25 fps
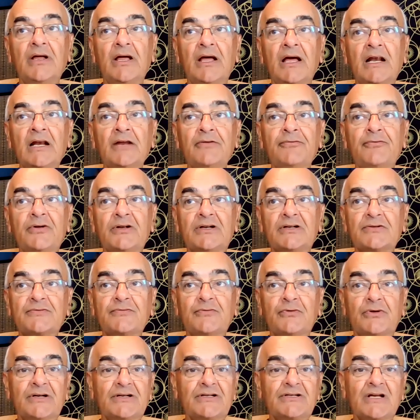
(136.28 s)
elephants,
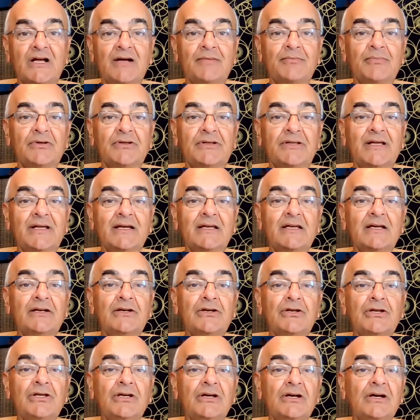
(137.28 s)
for example? They
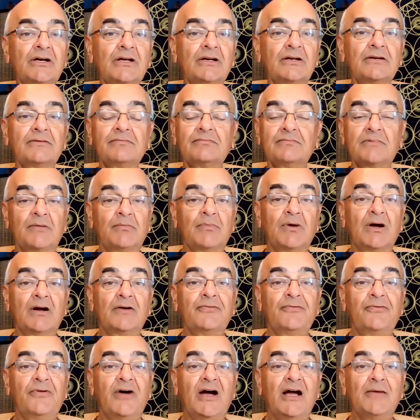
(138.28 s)
can hear
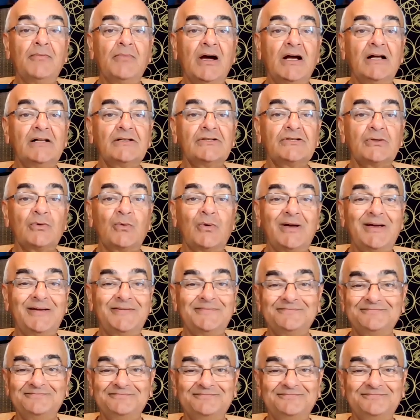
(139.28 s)
about 5 miles away.